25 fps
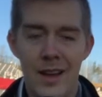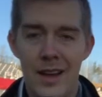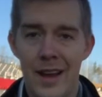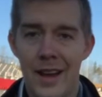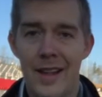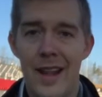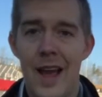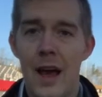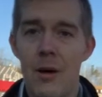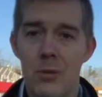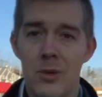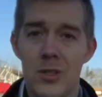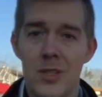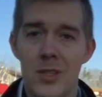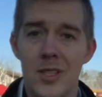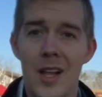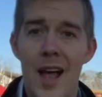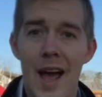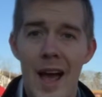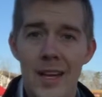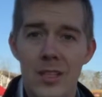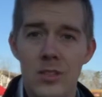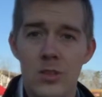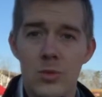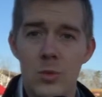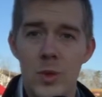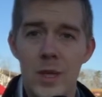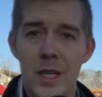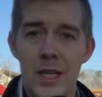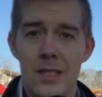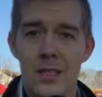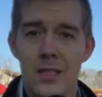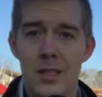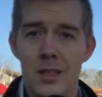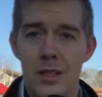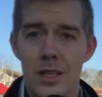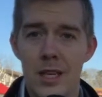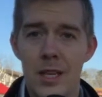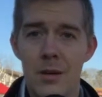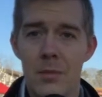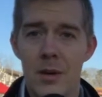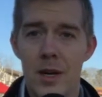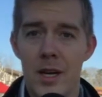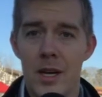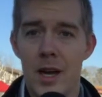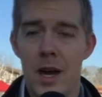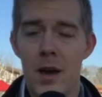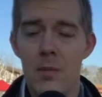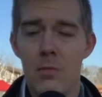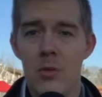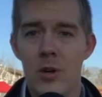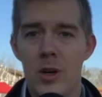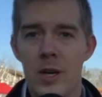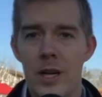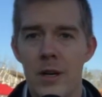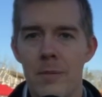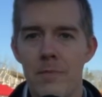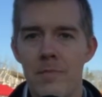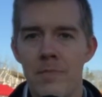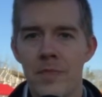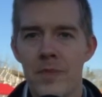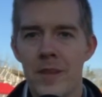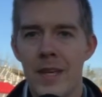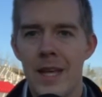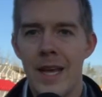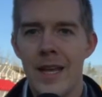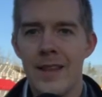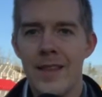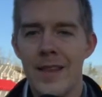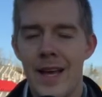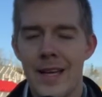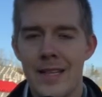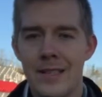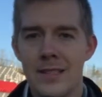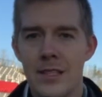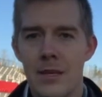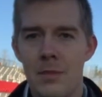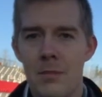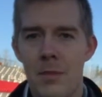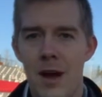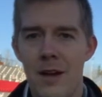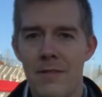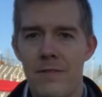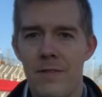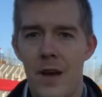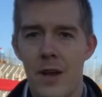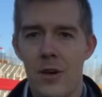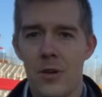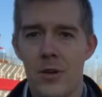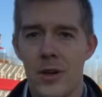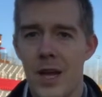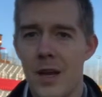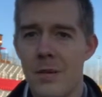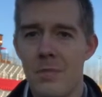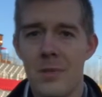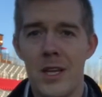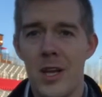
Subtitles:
and that was last week to Lee Montgomery in that semifinal game,